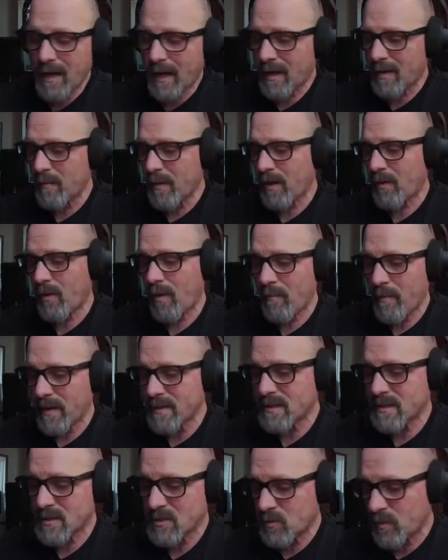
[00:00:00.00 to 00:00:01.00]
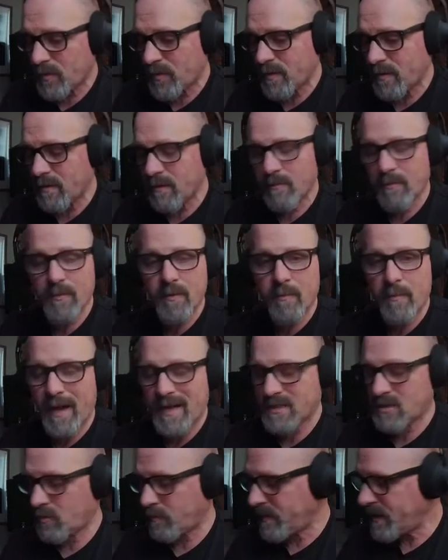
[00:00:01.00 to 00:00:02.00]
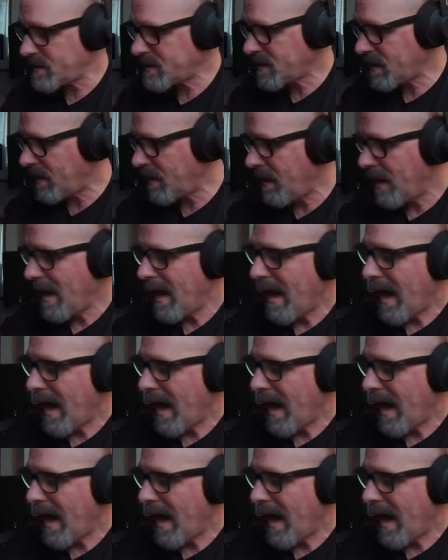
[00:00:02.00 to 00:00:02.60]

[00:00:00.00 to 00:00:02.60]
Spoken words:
I can make great basses with the Bastille Pizza.